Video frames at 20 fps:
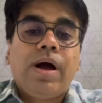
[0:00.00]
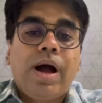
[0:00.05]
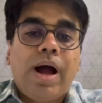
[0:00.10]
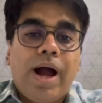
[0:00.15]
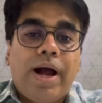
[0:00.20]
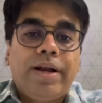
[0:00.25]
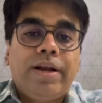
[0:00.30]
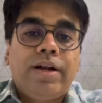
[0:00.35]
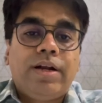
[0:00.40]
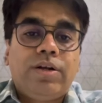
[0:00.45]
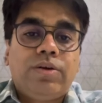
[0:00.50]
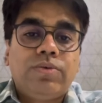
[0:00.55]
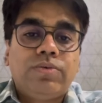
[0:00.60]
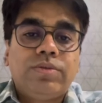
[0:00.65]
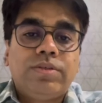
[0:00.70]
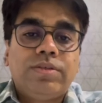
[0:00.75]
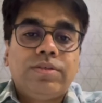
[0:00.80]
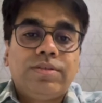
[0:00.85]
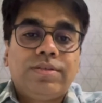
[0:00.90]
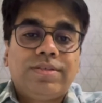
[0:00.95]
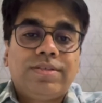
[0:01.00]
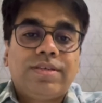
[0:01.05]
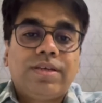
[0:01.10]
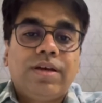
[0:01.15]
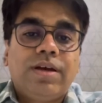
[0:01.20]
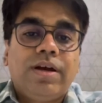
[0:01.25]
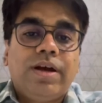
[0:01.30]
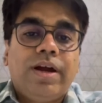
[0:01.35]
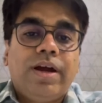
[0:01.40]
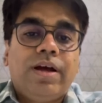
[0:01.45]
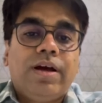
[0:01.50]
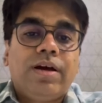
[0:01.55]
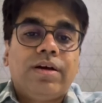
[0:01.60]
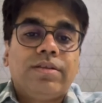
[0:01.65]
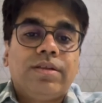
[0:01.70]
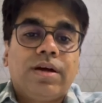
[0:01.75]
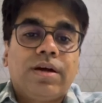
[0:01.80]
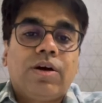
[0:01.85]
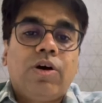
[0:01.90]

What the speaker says: Added to this, the